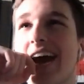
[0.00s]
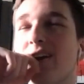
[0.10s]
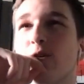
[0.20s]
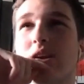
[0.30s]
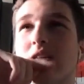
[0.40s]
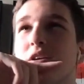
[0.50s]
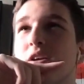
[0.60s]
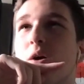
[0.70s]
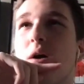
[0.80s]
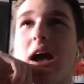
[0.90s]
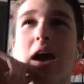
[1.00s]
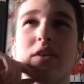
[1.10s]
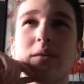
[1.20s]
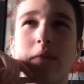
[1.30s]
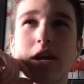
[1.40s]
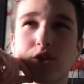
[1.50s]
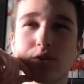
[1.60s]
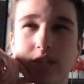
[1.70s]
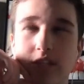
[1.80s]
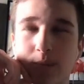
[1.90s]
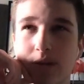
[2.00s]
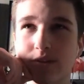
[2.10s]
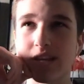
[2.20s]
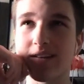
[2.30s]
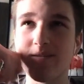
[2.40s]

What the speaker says: I don't even know how they measured this, but it was like